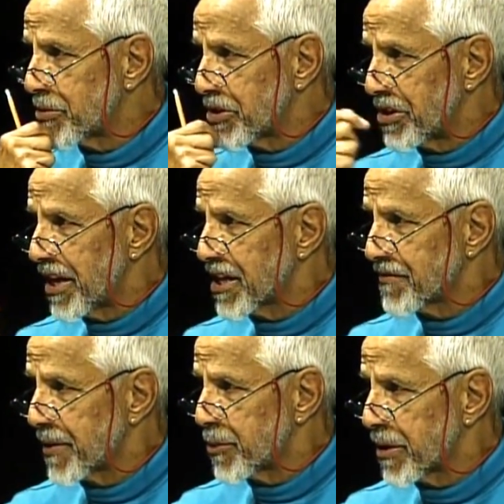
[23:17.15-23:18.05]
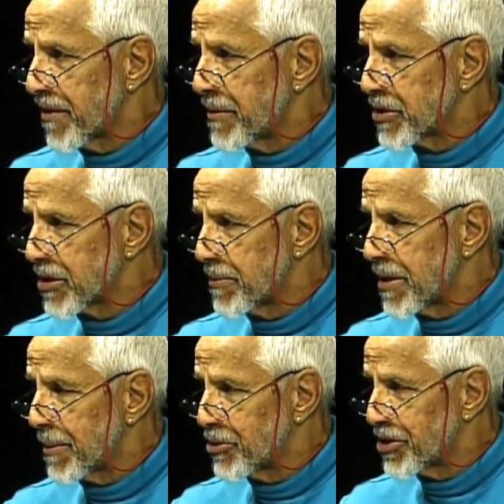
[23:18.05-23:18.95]
today's federal government is going to
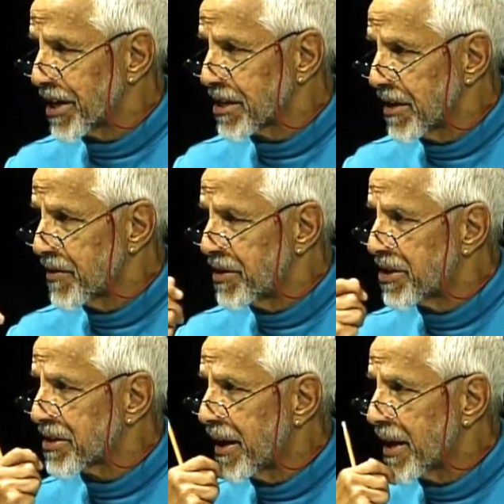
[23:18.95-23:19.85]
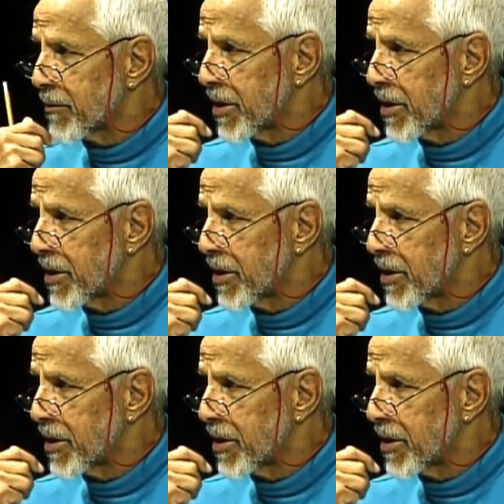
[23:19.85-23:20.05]
be objective in deciding